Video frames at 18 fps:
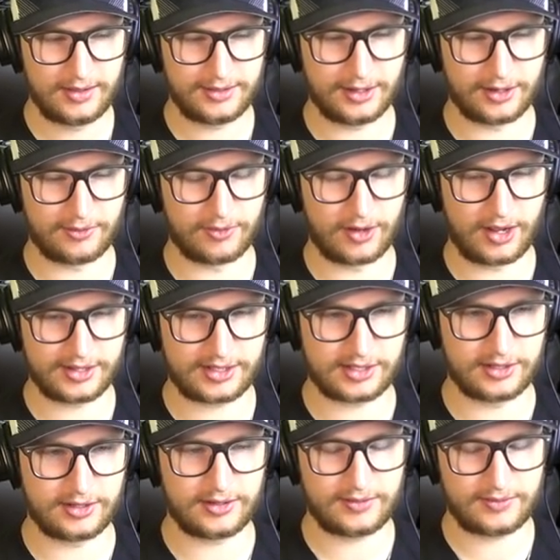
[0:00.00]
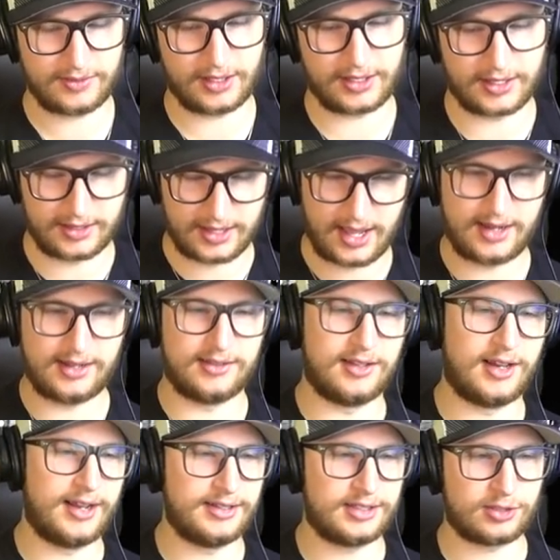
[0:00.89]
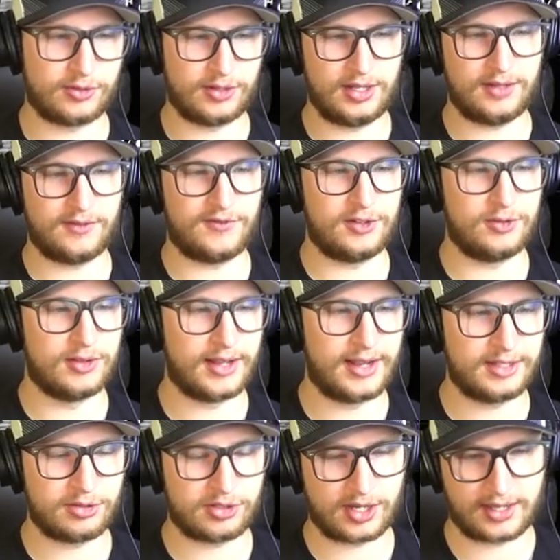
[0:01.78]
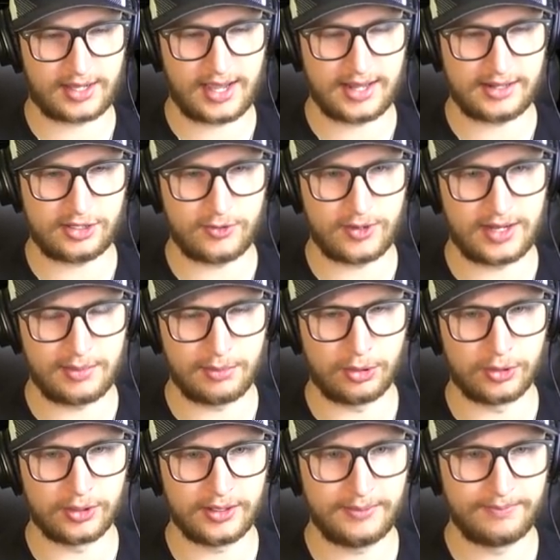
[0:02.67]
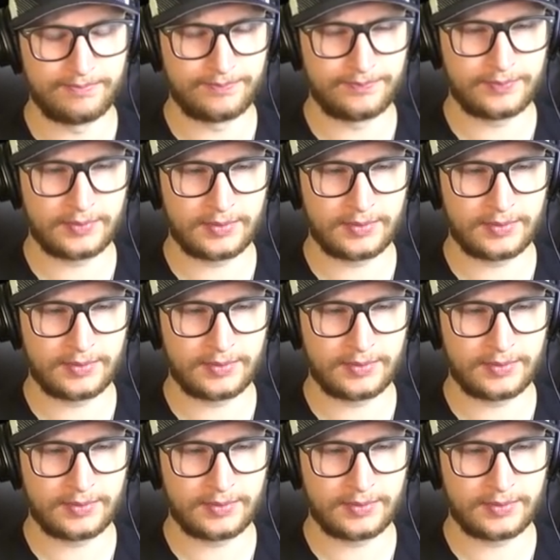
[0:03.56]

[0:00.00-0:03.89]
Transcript: their roster, like in the edit line screen, view lines, which I can't do anymore.